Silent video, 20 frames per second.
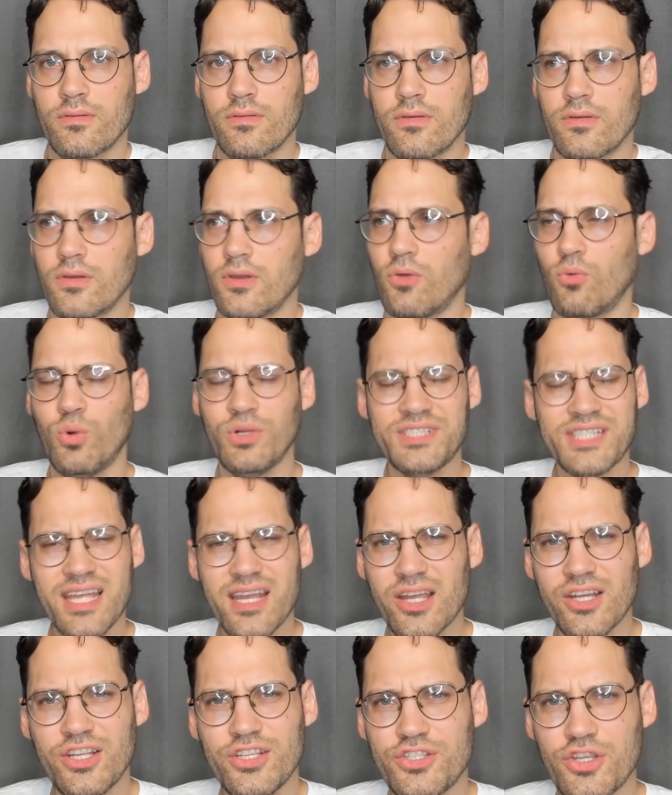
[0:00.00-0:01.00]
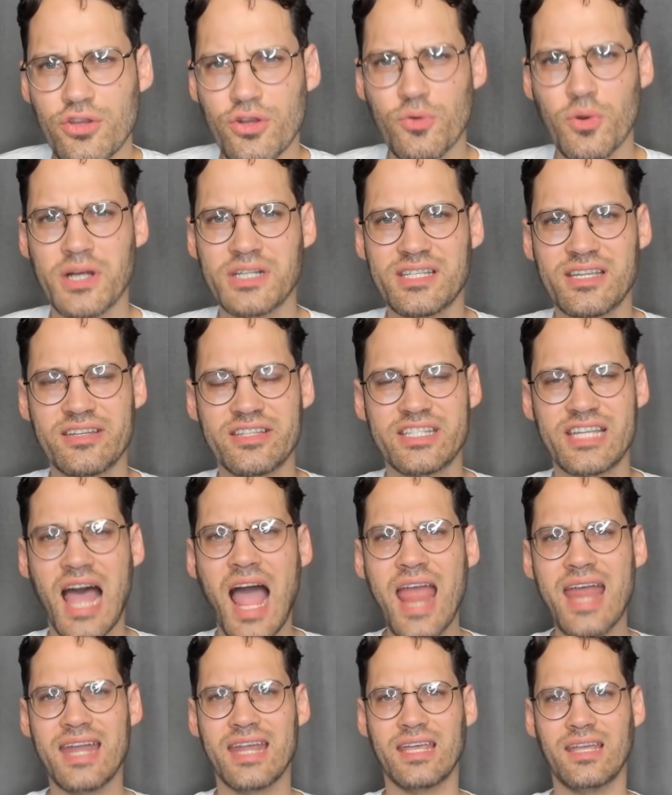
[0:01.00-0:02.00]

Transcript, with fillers: What's that going to do to our society?